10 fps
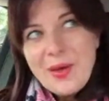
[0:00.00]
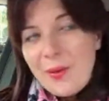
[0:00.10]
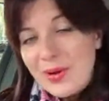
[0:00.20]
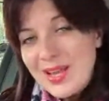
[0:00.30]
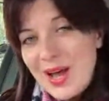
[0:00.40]

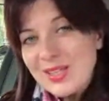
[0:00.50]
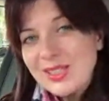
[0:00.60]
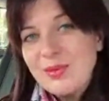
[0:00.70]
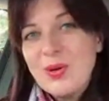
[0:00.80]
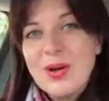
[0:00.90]
When I
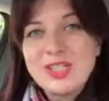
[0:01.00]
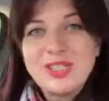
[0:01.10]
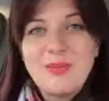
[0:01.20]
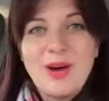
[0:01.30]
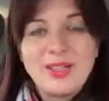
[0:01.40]
asked him a
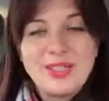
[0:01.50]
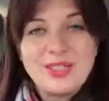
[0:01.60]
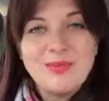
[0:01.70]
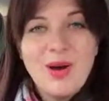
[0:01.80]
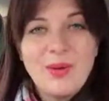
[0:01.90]
question about
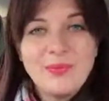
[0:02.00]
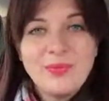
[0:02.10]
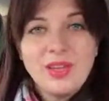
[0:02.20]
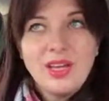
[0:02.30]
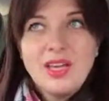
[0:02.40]
his mom,
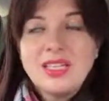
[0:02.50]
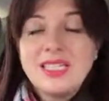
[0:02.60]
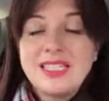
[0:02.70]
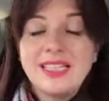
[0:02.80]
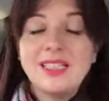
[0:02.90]
he
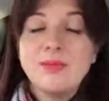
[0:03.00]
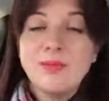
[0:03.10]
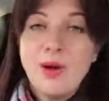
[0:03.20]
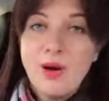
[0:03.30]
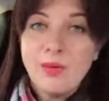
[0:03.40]
said that
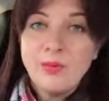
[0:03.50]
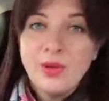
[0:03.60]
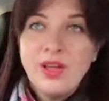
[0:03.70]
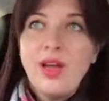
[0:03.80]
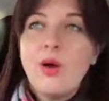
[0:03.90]
mom
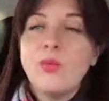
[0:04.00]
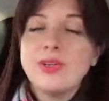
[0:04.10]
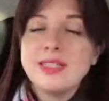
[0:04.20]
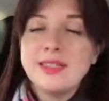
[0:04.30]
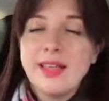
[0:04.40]

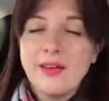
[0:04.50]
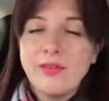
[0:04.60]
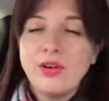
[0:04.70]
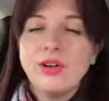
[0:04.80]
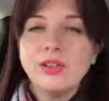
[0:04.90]
was
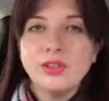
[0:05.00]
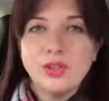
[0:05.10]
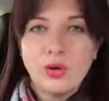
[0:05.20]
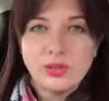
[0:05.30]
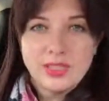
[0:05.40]
never
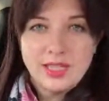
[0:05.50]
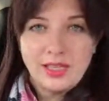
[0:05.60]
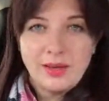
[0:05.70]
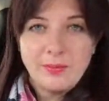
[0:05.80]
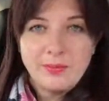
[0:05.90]
noticing
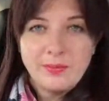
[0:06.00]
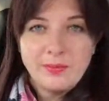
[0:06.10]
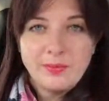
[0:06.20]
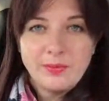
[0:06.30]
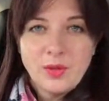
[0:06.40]
him.
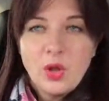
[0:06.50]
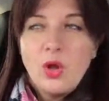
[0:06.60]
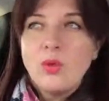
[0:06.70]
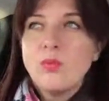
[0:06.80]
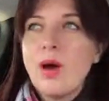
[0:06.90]

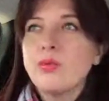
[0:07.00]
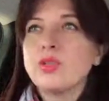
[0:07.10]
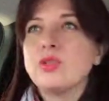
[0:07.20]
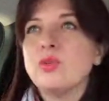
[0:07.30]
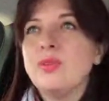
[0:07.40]
Mom
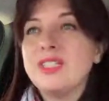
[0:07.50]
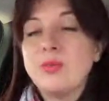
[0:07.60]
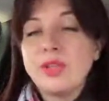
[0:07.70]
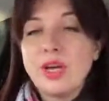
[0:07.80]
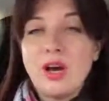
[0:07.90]
was too busy
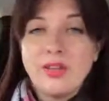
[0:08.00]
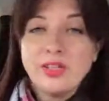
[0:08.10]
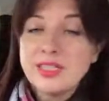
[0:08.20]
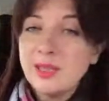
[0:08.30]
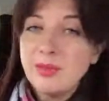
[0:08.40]
with other
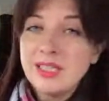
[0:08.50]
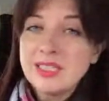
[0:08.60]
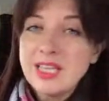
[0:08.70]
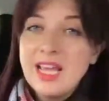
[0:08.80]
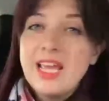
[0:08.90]

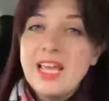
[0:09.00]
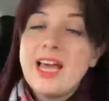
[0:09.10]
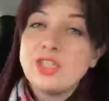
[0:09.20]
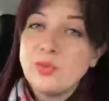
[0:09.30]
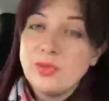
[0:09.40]
siblings
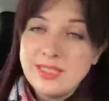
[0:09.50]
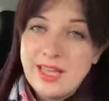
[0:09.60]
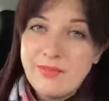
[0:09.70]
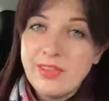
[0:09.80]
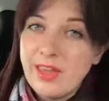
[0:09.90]
and she was
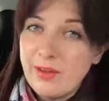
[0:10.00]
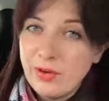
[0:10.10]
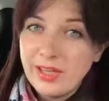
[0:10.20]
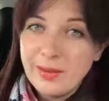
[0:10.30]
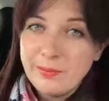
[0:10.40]
never there for
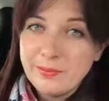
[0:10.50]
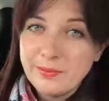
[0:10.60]
him.